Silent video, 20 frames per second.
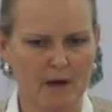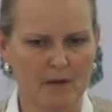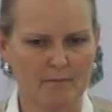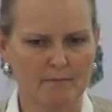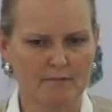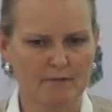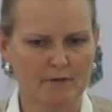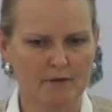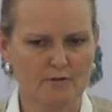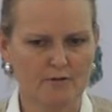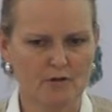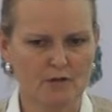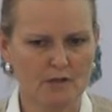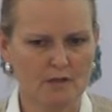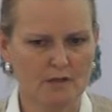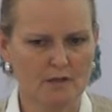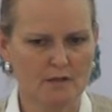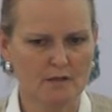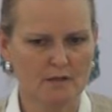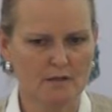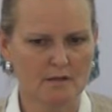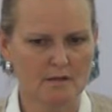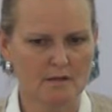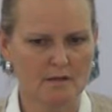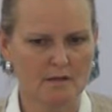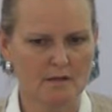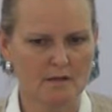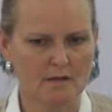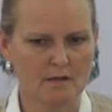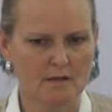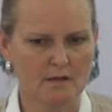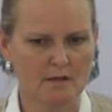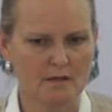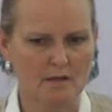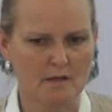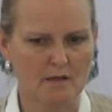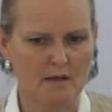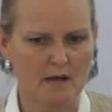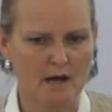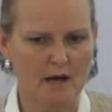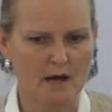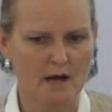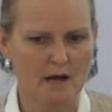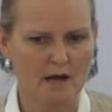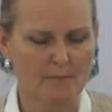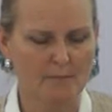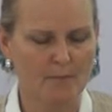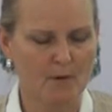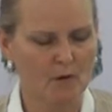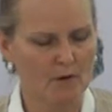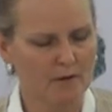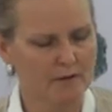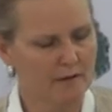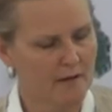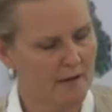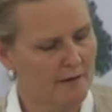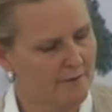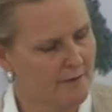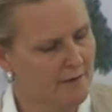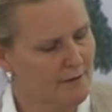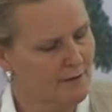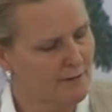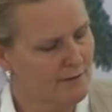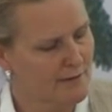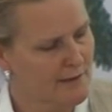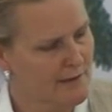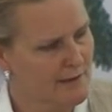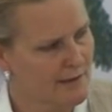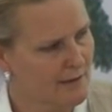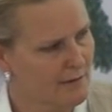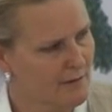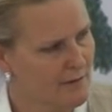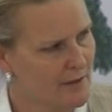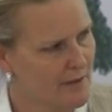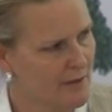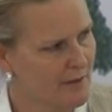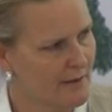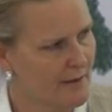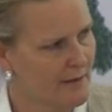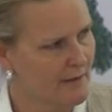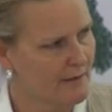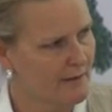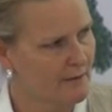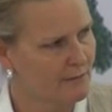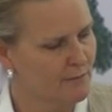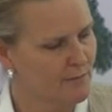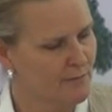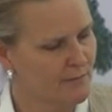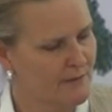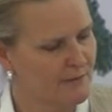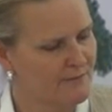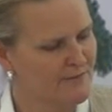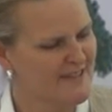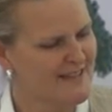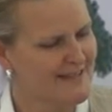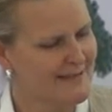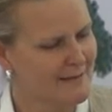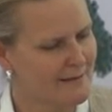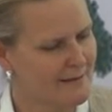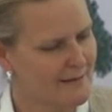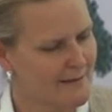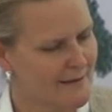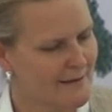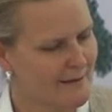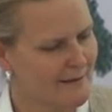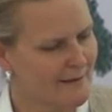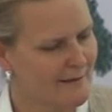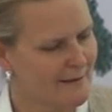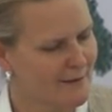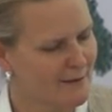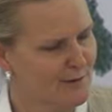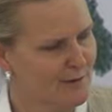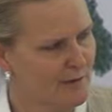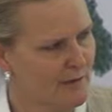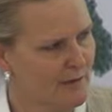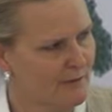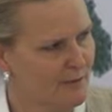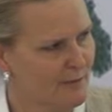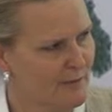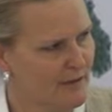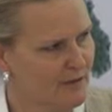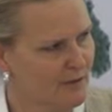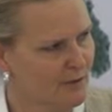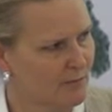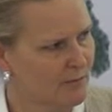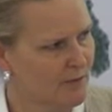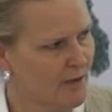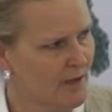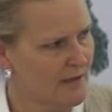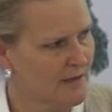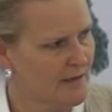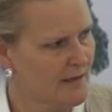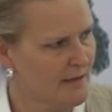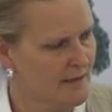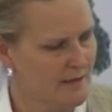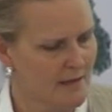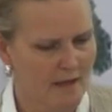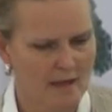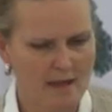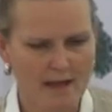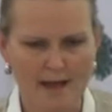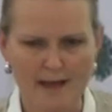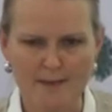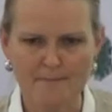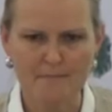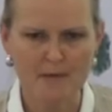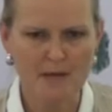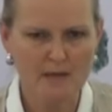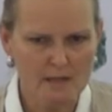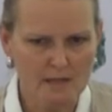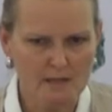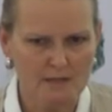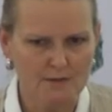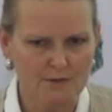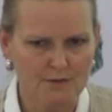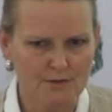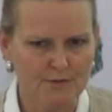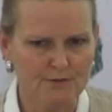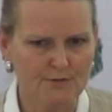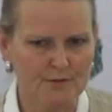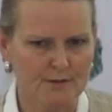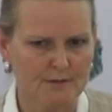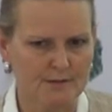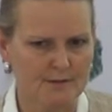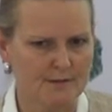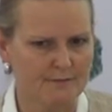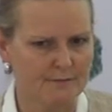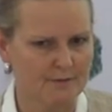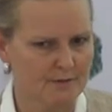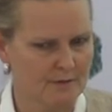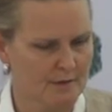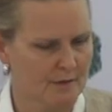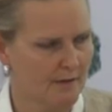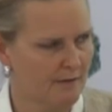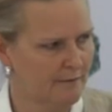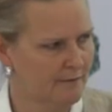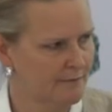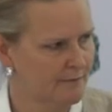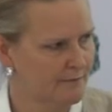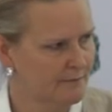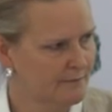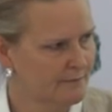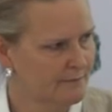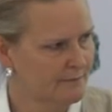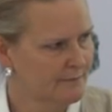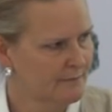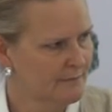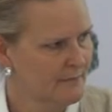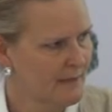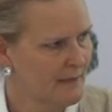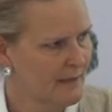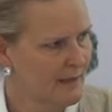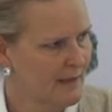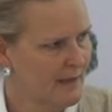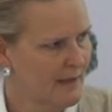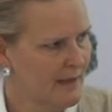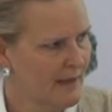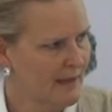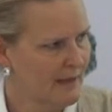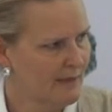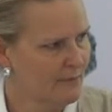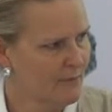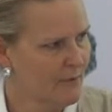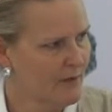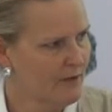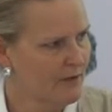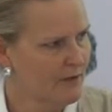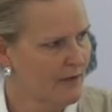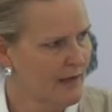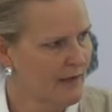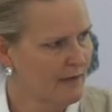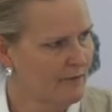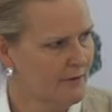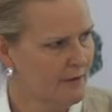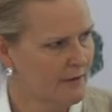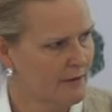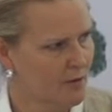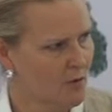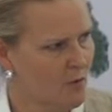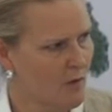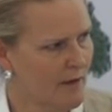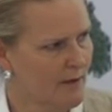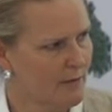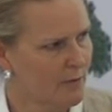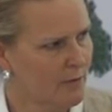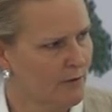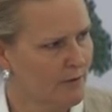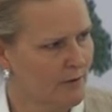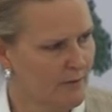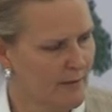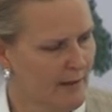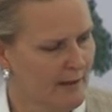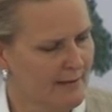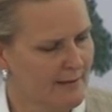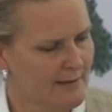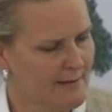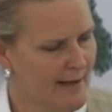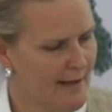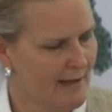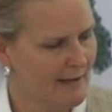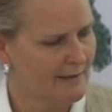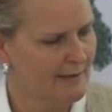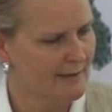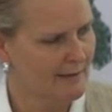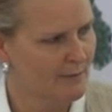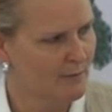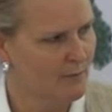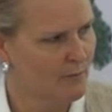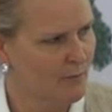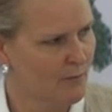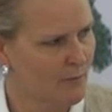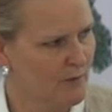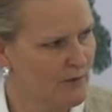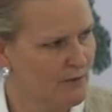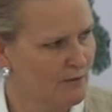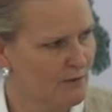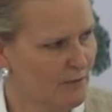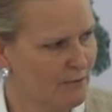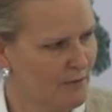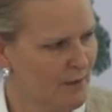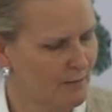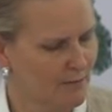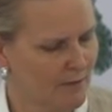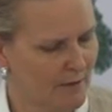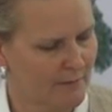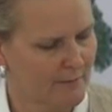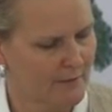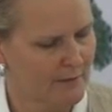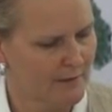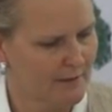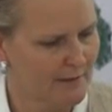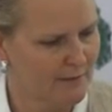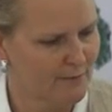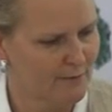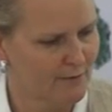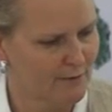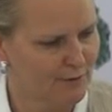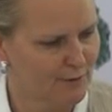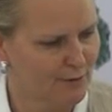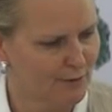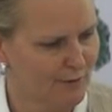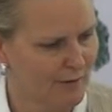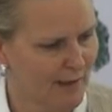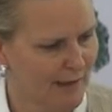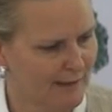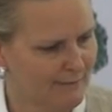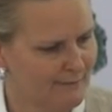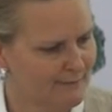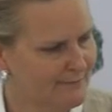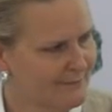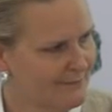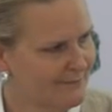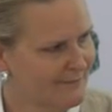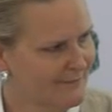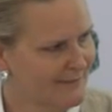approaching the part of the UN Secretariat that will be facilitating the intergovernmental process and making a nuisance of yourself. And we could have a quiet word about exactly which phone number I'm going to give you to do that.